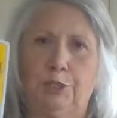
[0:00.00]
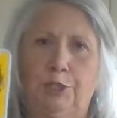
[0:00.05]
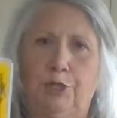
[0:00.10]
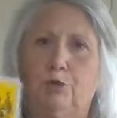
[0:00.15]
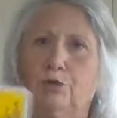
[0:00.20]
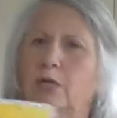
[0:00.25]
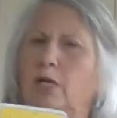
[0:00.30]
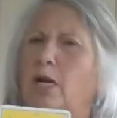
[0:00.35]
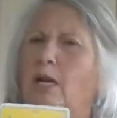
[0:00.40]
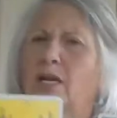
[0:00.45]
you
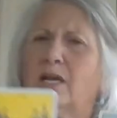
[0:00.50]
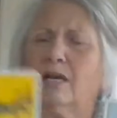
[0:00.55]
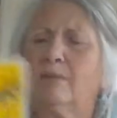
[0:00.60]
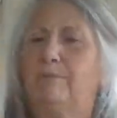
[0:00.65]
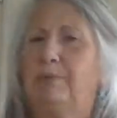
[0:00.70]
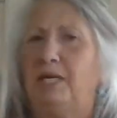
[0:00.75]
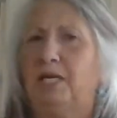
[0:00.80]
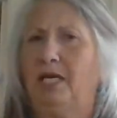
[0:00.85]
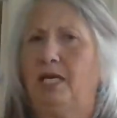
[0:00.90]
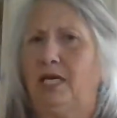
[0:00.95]
know,
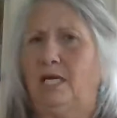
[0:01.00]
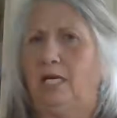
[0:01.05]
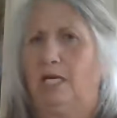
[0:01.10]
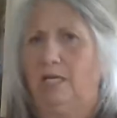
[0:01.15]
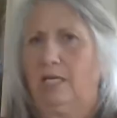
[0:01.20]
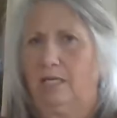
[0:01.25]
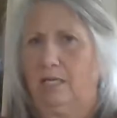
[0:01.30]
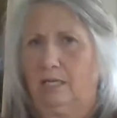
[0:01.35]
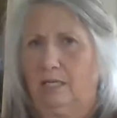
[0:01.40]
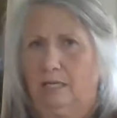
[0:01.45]

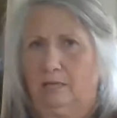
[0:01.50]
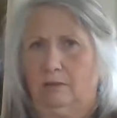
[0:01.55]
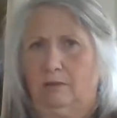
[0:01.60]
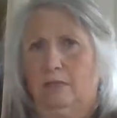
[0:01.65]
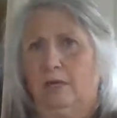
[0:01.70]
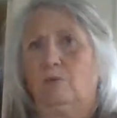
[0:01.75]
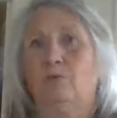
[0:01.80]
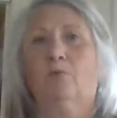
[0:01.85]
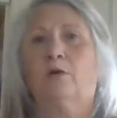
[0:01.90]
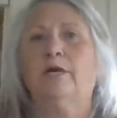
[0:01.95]

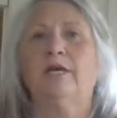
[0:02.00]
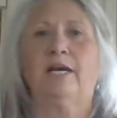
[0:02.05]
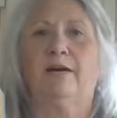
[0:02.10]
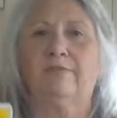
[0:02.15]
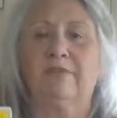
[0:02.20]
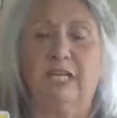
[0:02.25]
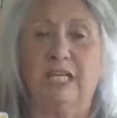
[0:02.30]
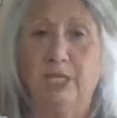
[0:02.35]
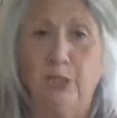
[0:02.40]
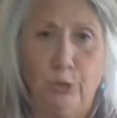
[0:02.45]
not where you
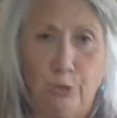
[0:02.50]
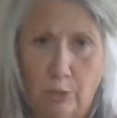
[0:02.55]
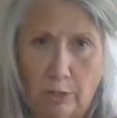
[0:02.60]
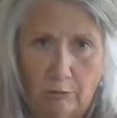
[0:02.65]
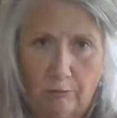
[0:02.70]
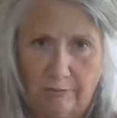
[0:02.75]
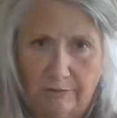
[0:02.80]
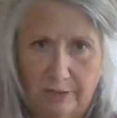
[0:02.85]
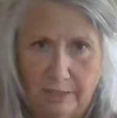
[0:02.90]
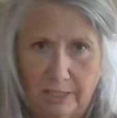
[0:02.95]
have to get a new
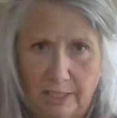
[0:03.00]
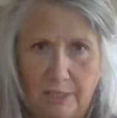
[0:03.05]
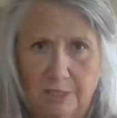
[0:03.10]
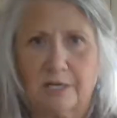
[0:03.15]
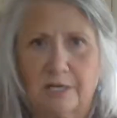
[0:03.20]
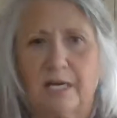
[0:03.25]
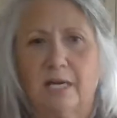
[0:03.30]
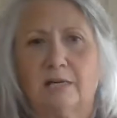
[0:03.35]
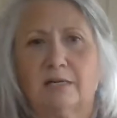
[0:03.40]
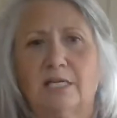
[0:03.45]
outfit and get
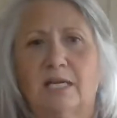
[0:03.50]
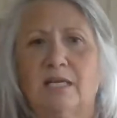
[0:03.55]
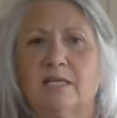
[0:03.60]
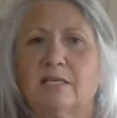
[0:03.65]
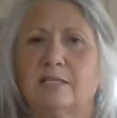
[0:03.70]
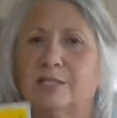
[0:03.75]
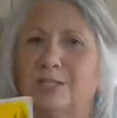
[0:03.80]
your hair done.